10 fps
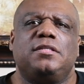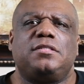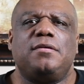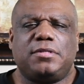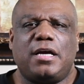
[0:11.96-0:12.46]
And
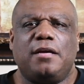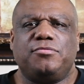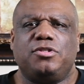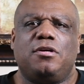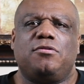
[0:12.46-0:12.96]

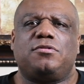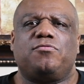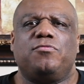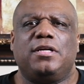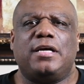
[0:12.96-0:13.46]
sometimes, you know,
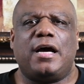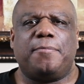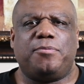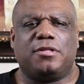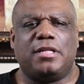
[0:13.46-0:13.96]
when
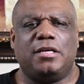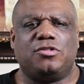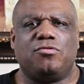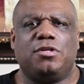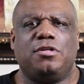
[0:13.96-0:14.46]
God put
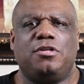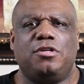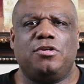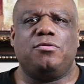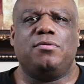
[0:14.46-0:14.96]
things on you
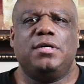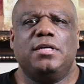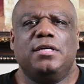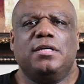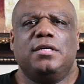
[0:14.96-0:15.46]
to do,
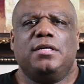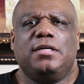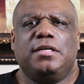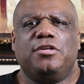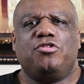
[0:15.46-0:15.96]

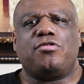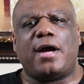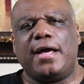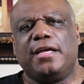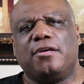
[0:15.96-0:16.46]
and you
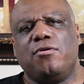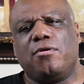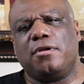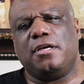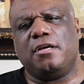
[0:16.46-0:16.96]
try to
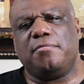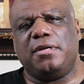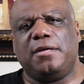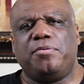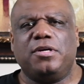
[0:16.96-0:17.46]
ignore them, and
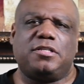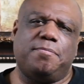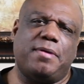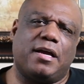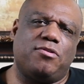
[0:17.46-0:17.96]
He puts
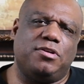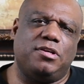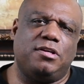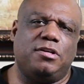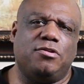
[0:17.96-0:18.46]
it back on
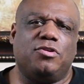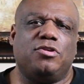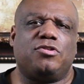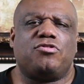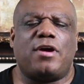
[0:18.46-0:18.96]
you to do,
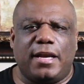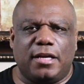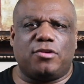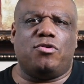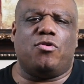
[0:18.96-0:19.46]
you try
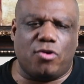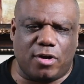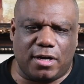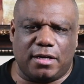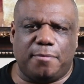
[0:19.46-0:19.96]
to
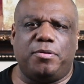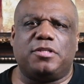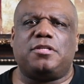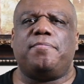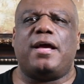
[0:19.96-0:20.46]
ignore, and He
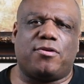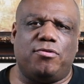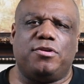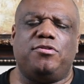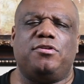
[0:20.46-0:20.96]
puts it back
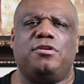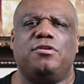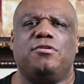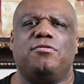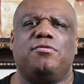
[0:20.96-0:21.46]
on you to
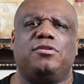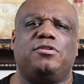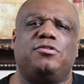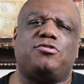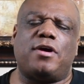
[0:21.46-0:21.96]
do, and
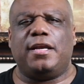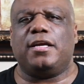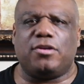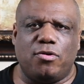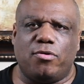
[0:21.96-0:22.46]
you try
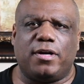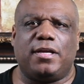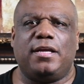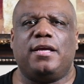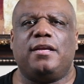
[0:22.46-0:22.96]
to ignore it
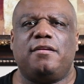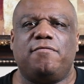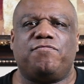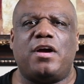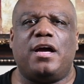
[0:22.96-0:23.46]
again, and then
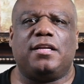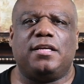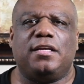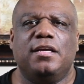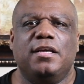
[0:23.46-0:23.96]

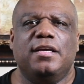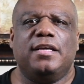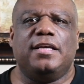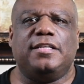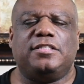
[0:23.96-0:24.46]
finally,
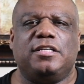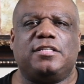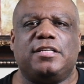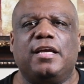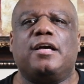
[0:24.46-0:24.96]
it
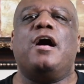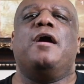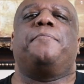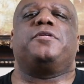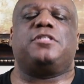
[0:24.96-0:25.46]
just
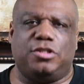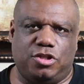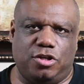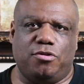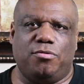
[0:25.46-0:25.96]

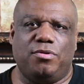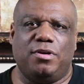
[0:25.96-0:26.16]
encompasses you.